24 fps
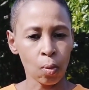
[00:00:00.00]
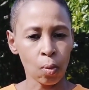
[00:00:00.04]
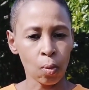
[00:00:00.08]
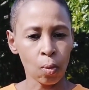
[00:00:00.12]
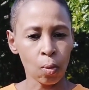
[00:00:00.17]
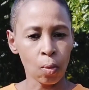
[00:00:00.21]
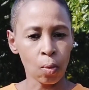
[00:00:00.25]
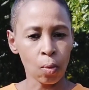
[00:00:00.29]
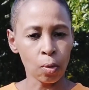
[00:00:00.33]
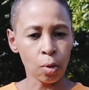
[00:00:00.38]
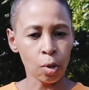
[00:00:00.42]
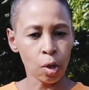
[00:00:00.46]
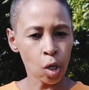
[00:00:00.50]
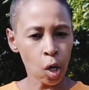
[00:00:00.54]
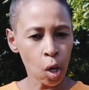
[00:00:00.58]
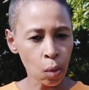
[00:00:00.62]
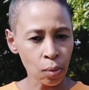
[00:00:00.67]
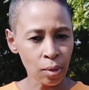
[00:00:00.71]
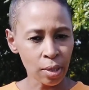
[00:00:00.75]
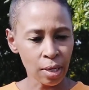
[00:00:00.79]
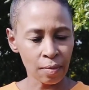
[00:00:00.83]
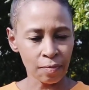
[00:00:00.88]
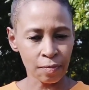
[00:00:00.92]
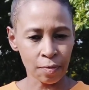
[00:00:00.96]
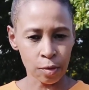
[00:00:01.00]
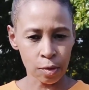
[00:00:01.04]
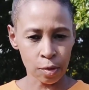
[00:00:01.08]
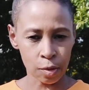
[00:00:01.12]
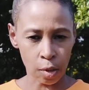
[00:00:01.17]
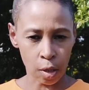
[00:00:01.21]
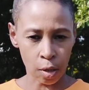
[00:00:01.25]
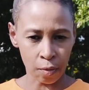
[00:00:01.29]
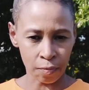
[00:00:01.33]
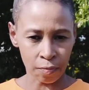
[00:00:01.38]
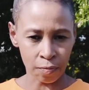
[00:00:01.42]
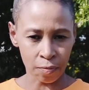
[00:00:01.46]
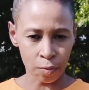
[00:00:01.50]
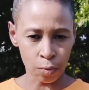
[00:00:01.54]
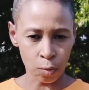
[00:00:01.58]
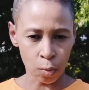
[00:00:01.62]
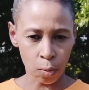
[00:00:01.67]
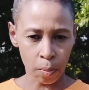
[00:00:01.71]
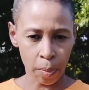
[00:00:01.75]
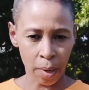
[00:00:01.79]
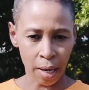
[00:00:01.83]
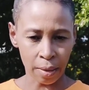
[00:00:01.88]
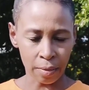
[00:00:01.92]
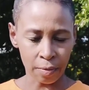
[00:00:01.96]
low levels of
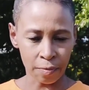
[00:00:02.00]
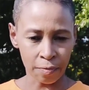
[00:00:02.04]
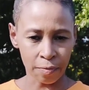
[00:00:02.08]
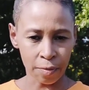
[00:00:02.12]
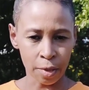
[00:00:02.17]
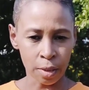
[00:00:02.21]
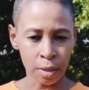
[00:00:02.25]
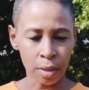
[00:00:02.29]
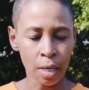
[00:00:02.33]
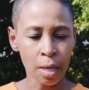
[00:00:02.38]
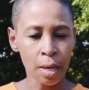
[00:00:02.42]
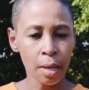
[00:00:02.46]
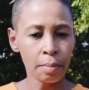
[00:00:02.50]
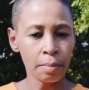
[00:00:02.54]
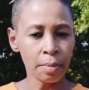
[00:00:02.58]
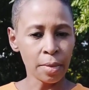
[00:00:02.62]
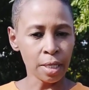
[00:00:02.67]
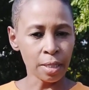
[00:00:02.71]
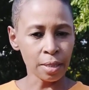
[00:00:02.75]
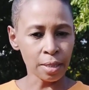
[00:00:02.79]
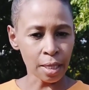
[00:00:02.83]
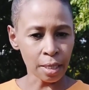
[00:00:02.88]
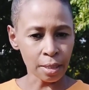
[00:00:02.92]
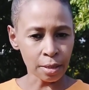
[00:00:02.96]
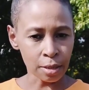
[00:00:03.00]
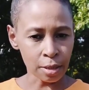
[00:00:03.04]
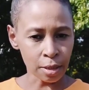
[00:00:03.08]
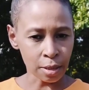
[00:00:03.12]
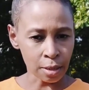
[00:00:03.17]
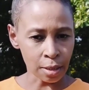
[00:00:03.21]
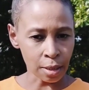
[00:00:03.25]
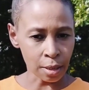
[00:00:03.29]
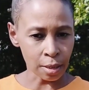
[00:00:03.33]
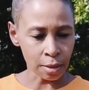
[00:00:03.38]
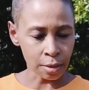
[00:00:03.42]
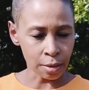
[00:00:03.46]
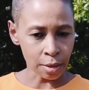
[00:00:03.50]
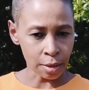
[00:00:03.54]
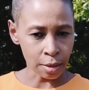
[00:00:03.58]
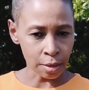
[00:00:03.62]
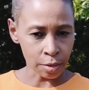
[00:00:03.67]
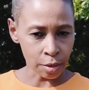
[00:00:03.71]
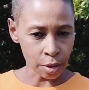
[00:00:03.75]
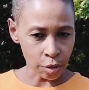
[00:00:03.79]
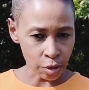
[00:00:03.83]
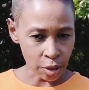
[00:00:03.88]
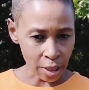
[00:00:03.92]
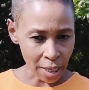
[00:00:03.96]
norepinephrine mean that
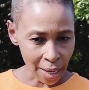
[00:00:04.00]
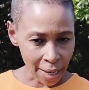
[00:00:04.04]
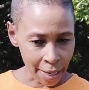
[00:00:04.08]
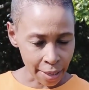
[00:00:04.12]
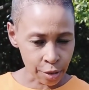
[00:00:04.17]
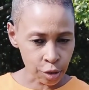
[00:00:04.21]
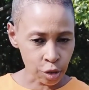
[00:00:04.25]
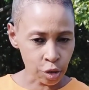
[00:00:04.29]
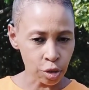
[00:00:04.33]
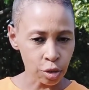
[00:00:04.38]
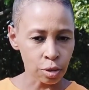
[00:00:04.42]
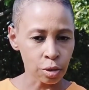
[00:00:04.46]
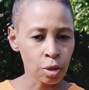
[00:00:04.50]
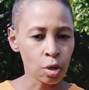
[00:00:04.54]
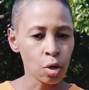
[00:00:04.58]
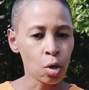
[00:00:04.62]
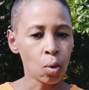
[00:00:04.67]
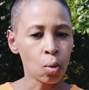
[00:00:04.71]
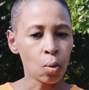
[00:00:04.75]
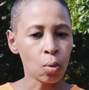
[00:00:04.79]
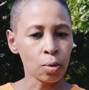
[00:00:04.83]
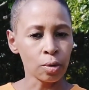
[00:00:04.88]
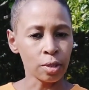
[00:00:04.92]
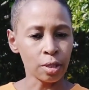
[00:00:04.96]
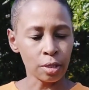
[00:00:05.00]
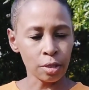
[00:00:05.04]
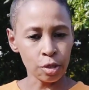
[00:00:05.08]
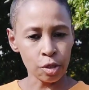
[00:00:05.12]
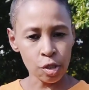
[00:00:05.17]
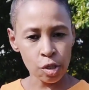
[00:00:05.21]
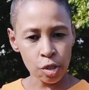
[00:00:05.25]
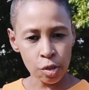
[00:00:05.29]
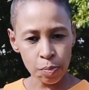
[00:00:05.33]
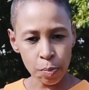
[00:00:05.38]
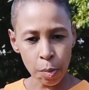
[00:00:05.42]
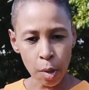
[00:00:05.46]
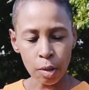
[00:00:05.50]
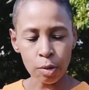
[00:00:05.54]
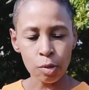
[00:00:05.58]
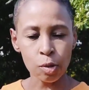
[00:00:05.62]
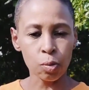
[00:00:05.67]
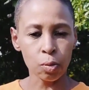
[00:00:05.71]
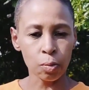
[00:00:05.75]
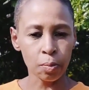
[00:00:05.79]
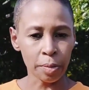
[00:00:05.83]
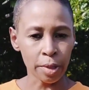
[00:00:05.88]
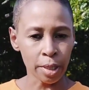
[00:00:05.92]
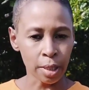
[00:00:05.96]
the reaction or the response
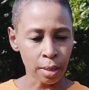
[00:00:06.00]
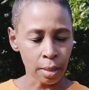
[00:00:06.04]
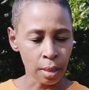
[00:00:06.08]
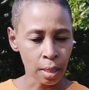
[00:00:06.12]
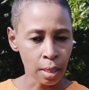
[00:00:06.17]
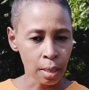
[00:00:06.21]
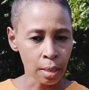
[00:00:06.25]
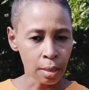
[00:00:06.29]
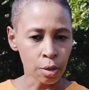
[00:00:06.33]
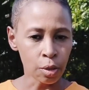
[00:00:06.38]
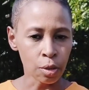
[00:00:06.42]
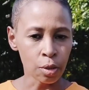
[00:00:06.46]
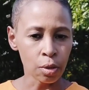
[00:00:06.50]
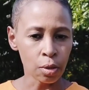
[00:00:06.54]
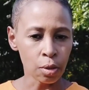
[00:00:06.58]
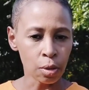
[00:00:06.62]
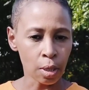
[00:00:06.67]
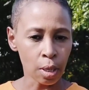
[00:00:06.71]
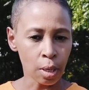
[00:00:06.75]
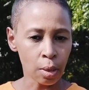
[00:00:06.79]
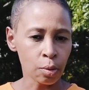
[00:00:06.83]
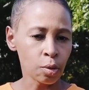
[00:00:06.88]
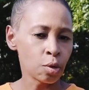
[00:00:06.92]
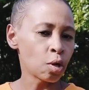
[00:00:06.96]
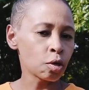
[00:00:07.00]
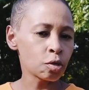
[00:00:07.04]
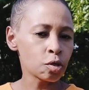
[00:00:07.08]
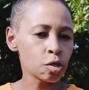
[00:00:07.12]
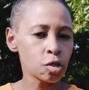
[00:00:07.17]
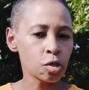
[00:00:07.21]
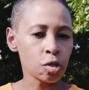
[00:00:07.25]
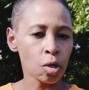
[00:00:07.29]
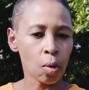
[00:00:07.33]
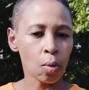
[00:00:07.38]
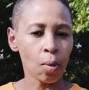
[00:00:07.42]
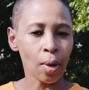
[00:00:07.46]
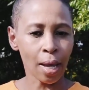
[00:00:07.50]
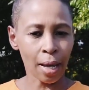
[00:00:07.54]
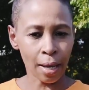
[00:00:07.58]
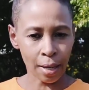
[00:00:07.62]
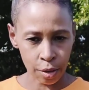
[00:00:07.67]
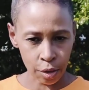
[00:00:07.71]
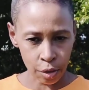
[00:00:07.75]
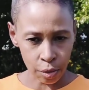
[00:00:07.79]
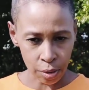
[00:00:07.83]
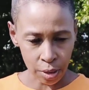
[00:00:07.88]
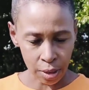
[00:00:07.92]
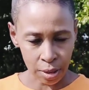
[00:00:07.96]
would be not so
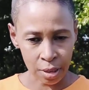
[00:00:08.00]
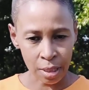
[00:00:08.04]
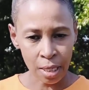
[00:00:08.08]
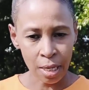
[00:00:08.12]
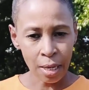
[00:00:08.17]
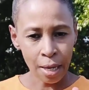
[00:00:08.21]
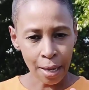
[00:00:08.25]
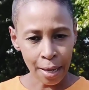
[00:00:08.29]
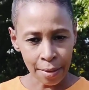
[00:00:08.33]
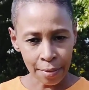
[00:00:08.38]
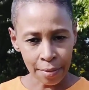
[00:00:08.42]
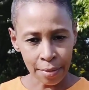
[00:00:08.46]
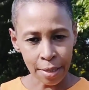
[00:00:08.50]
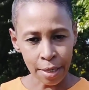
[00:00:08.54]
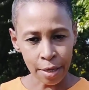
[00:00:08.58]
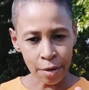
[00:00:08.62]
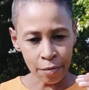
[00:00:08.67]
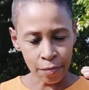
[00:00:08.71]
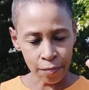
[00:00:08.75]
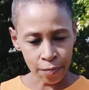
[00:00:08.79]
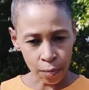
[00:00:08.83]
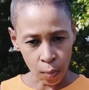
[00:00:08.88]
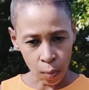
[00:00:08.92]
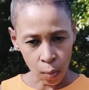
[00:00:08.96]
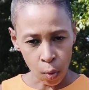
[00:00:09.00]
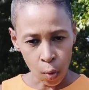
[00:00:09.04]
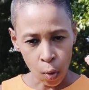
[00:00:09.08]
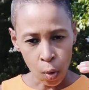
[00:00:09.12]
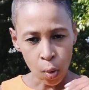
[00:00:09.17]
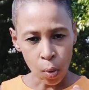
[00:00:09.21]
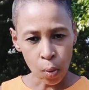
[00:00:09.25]
accurate, and therefore